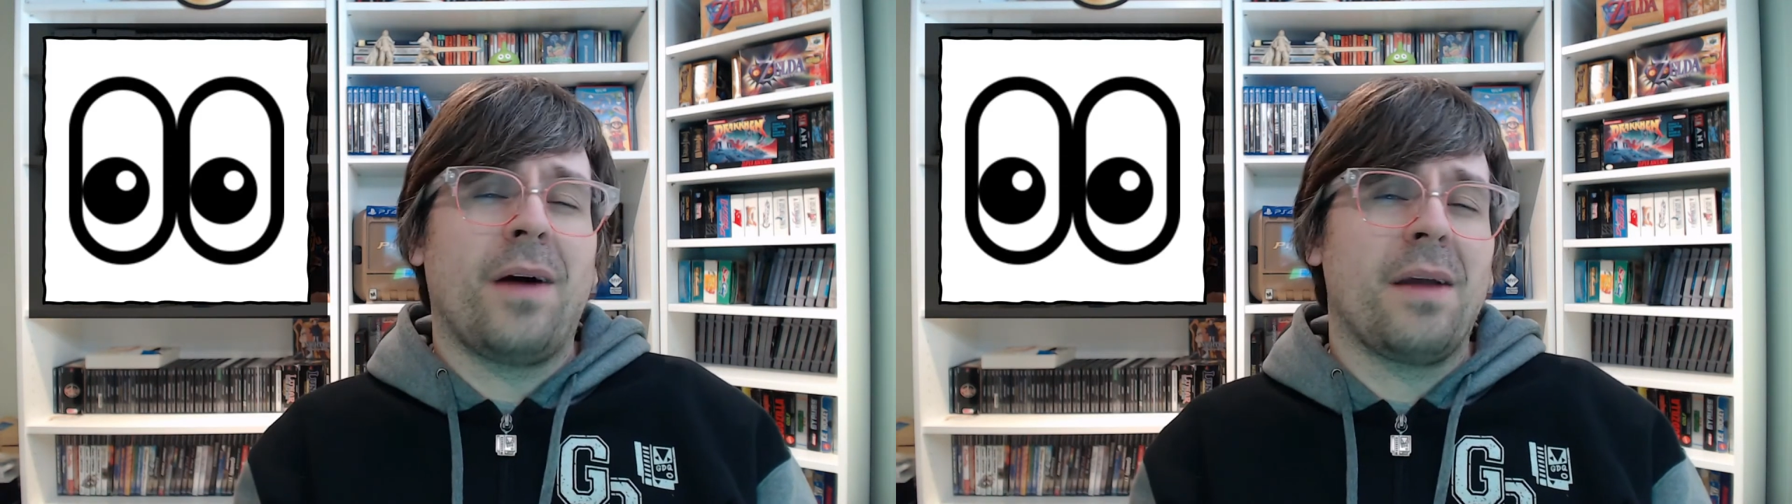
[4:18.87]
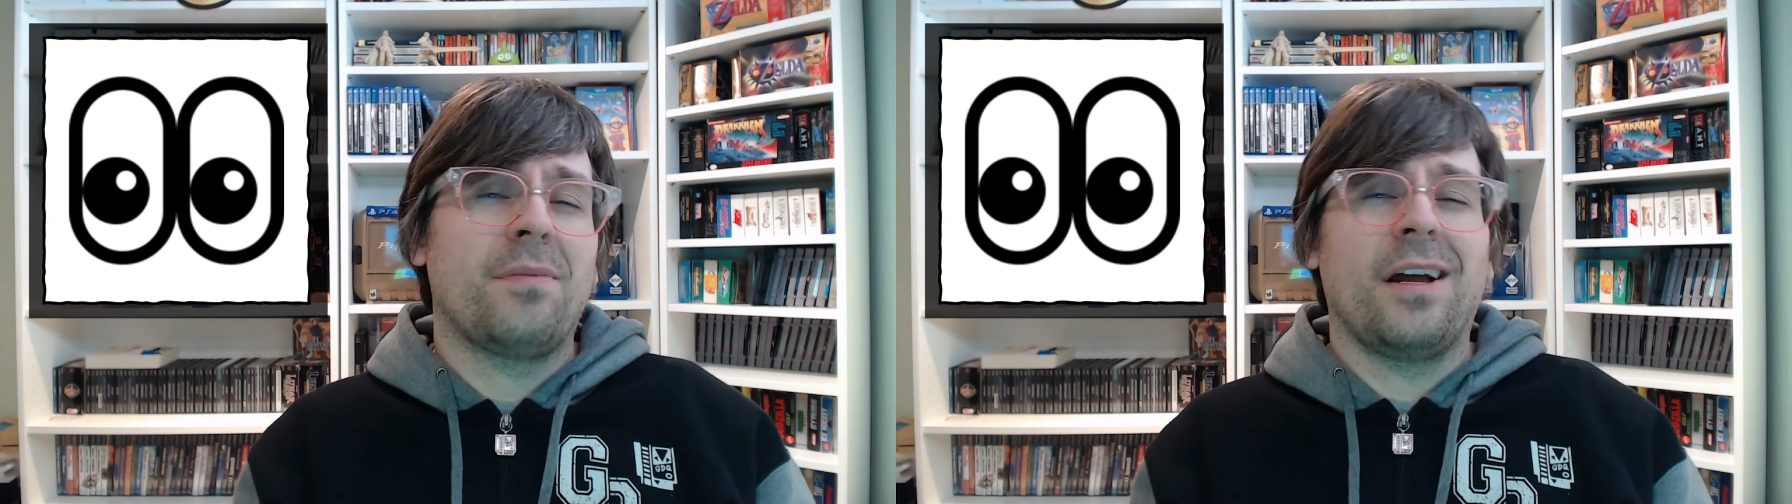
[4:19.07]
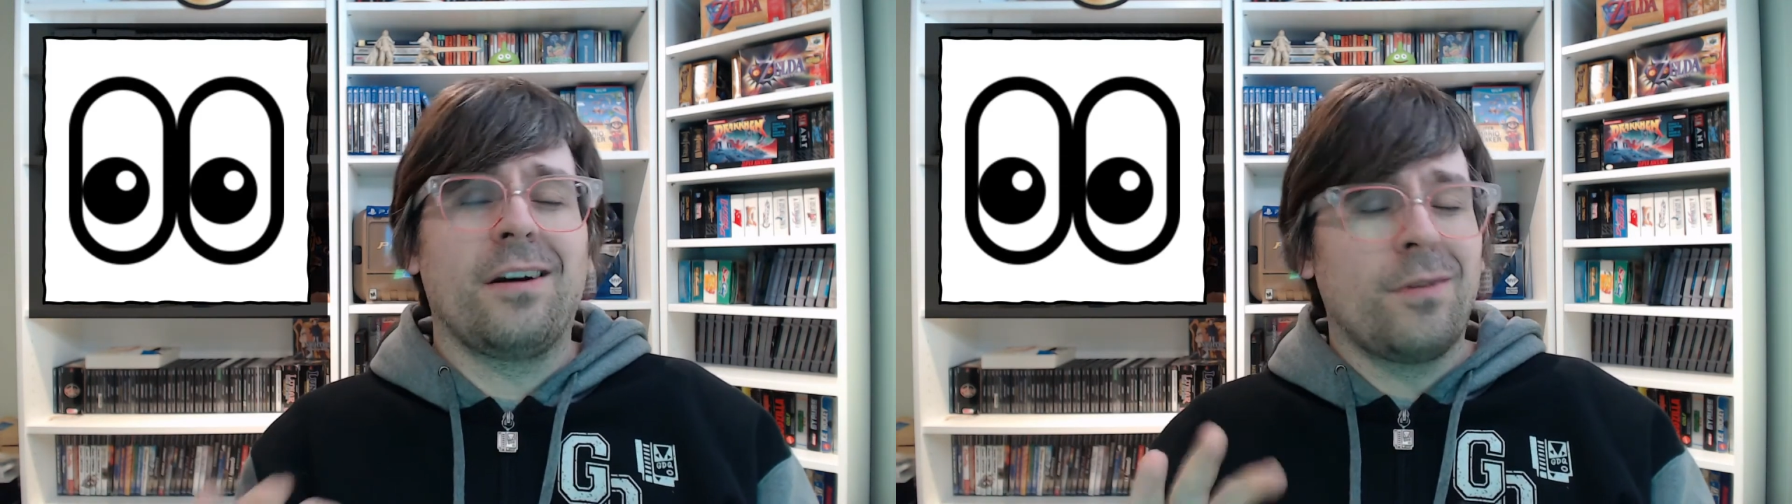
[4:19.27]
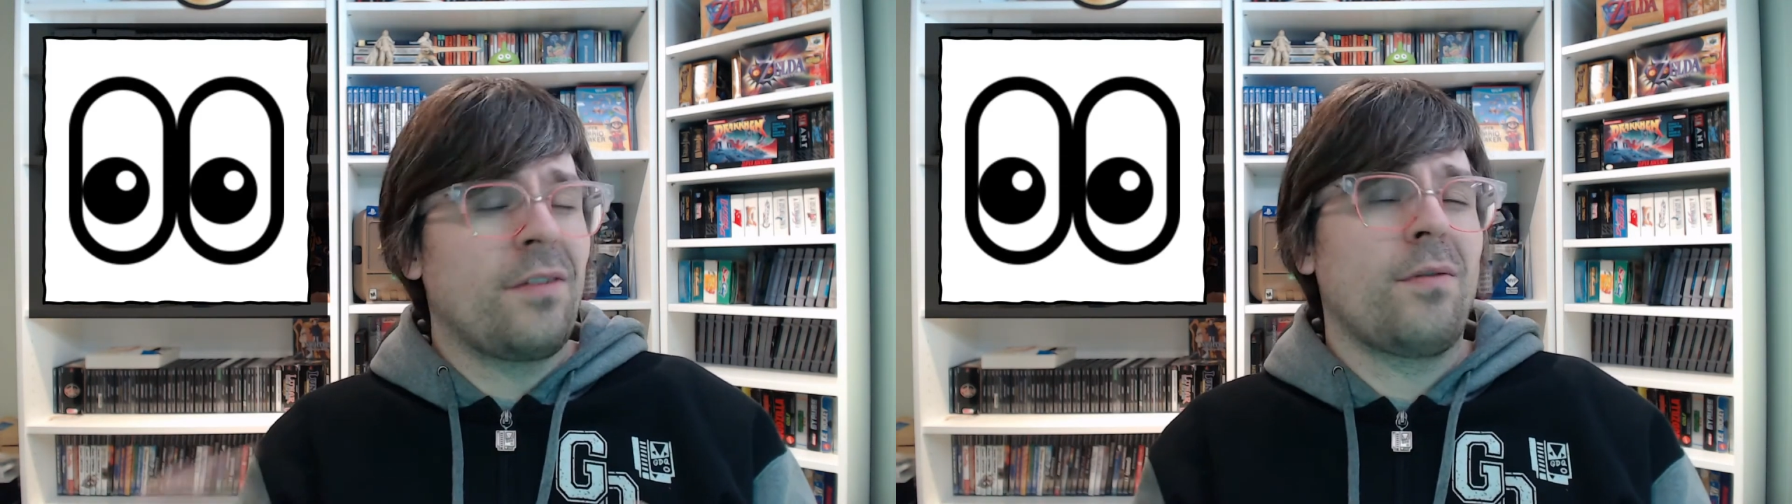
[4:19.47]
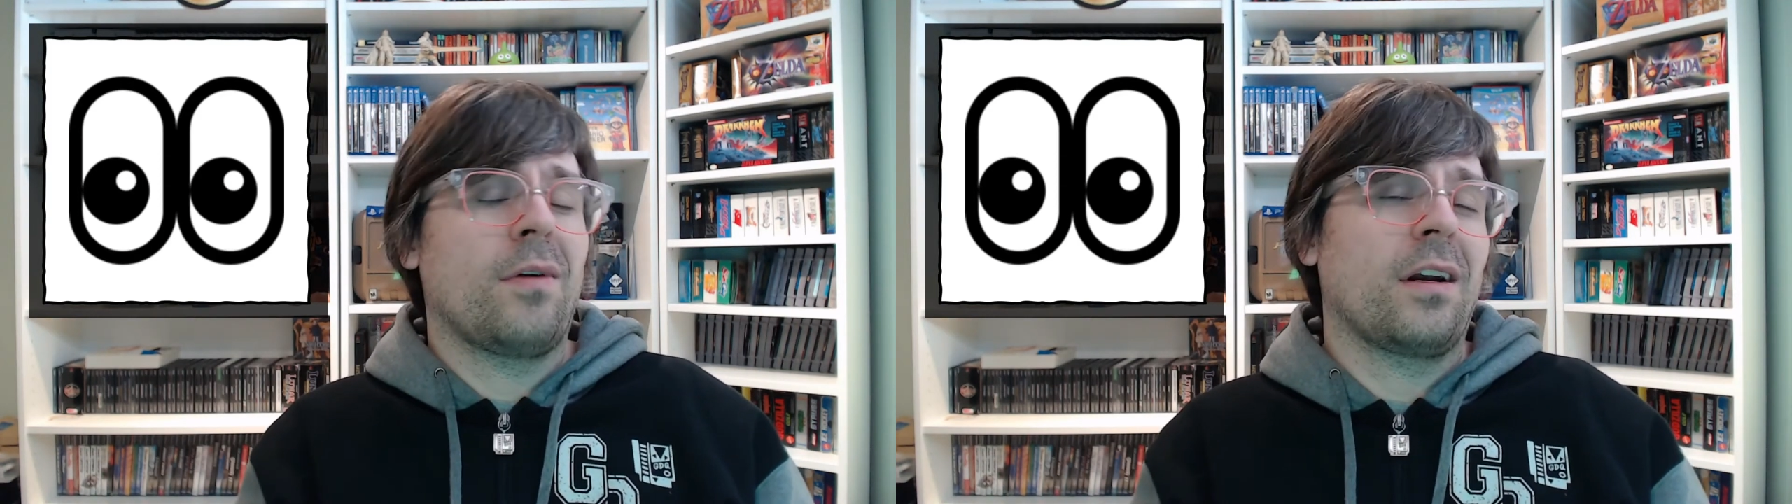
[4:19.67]
pipeline or whatever
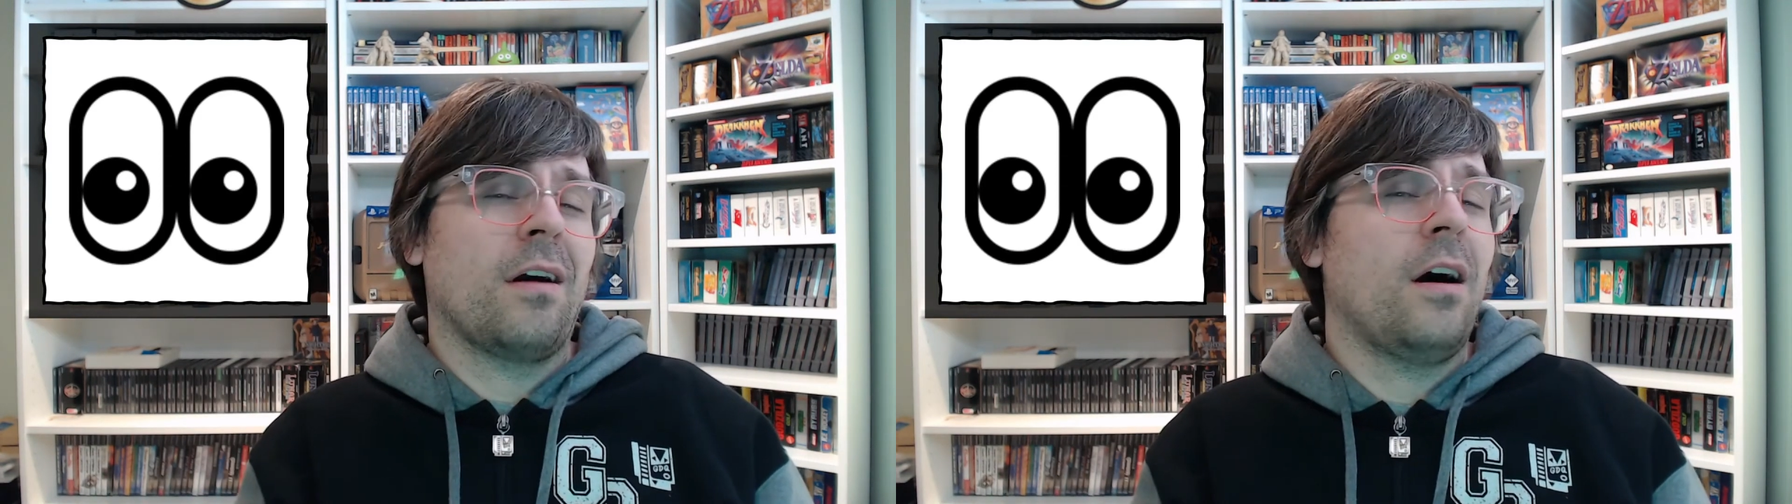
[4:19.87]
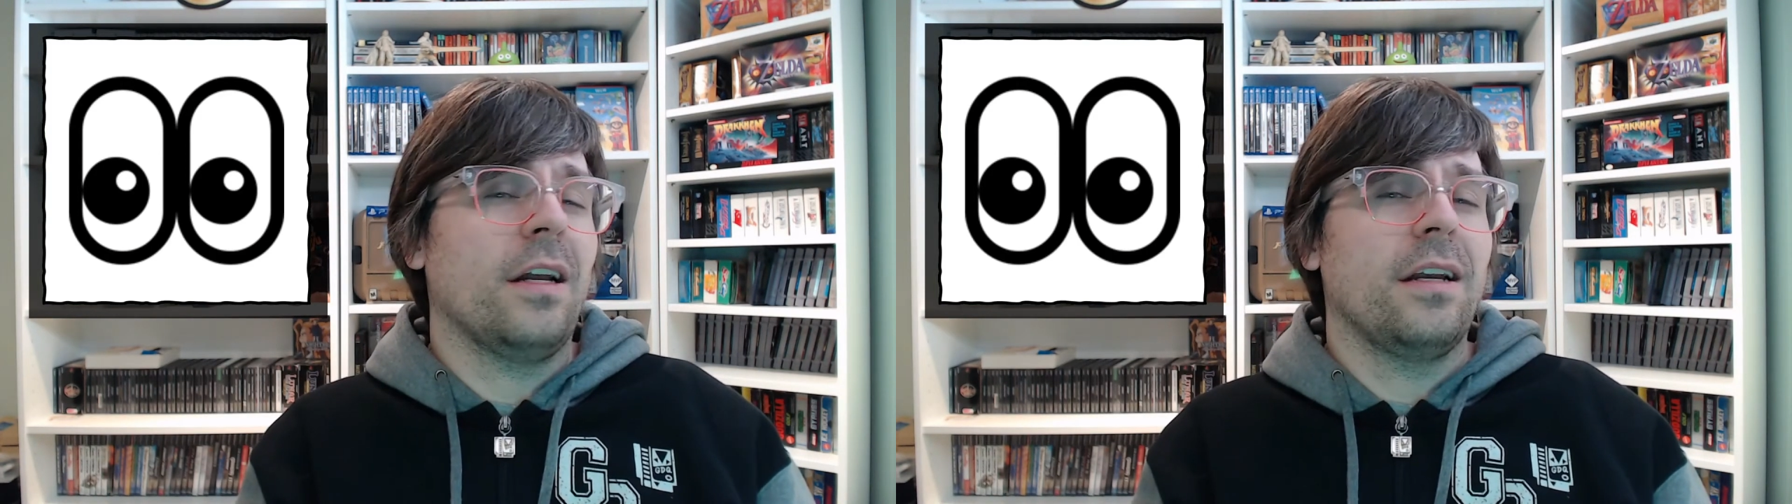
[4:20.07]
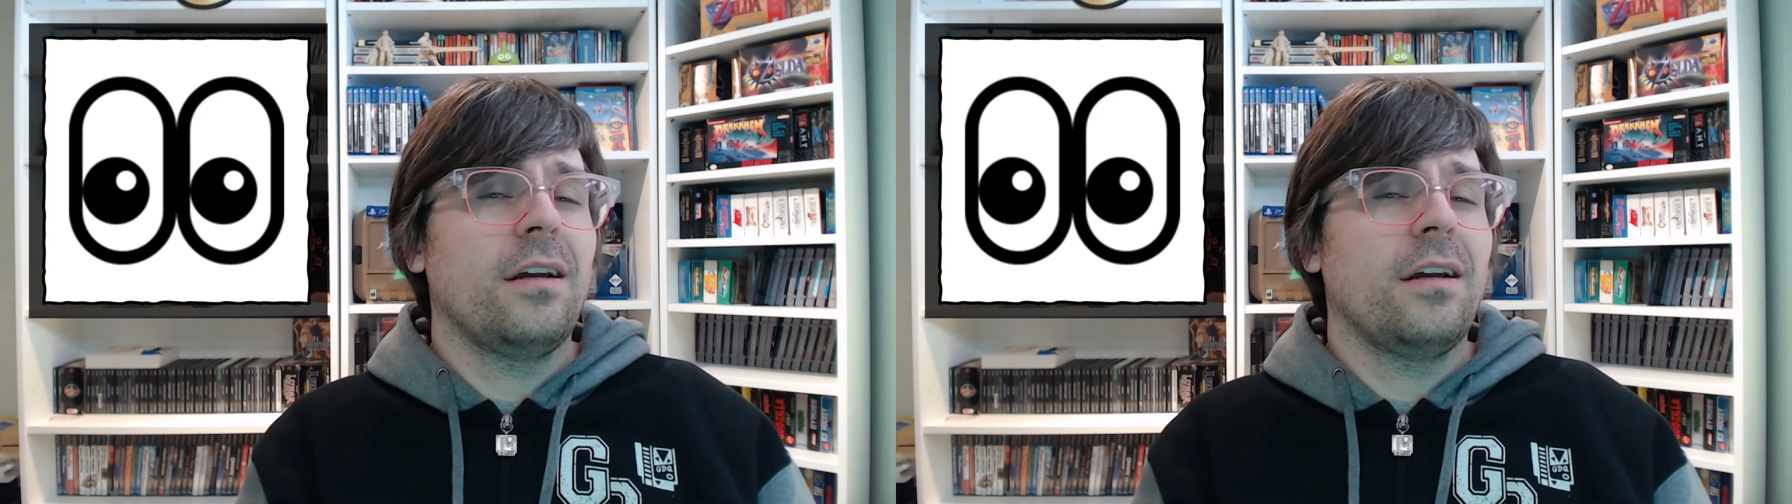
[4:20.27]
you want to call it.